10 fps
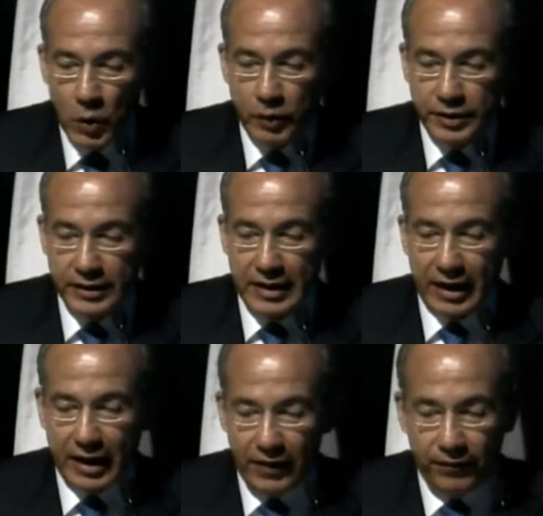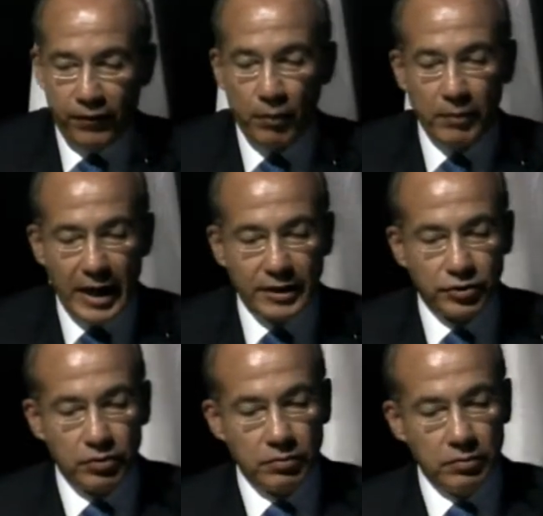which is a gift from
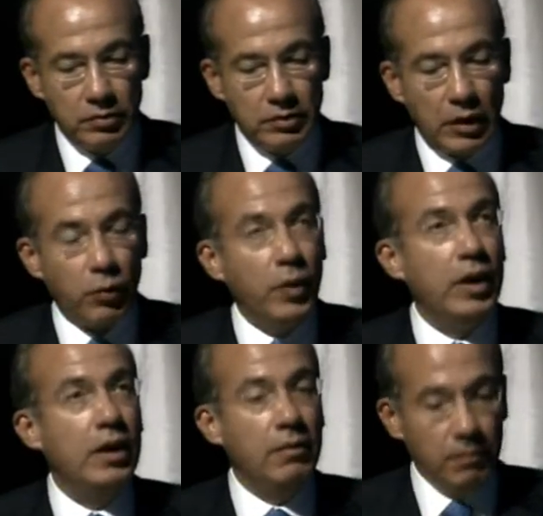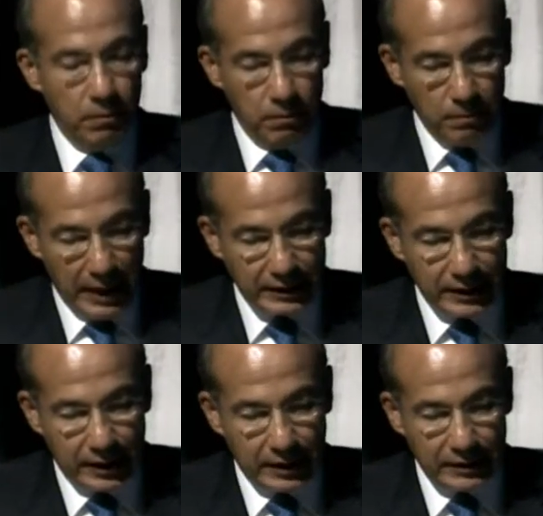nature that we
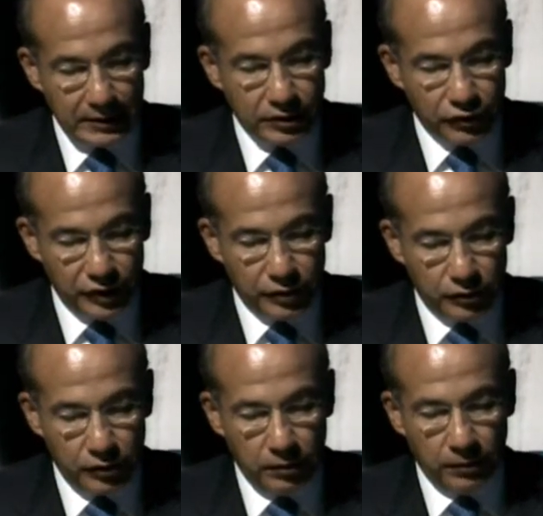Mexicans treasure.